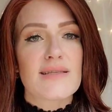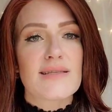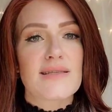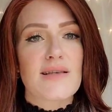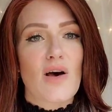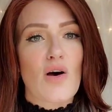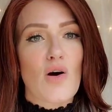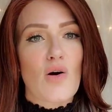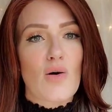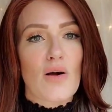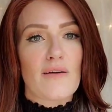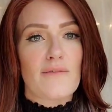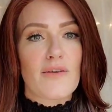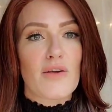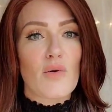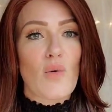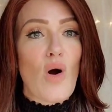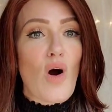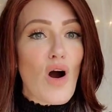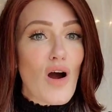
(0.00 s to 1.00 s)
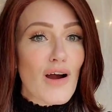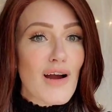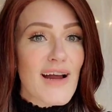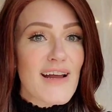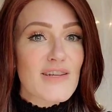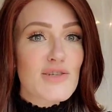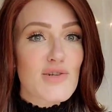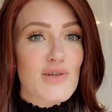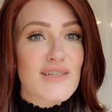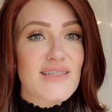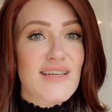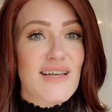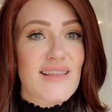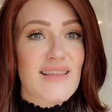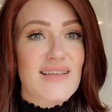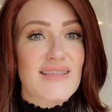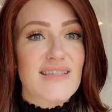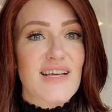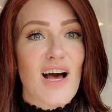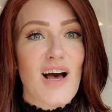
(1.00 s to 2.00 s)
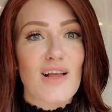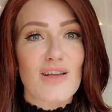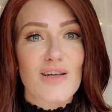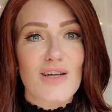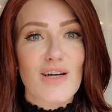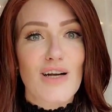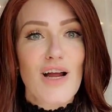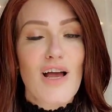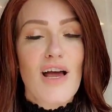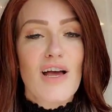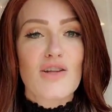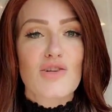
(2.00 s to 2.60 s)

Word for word: So if you are interested in this color,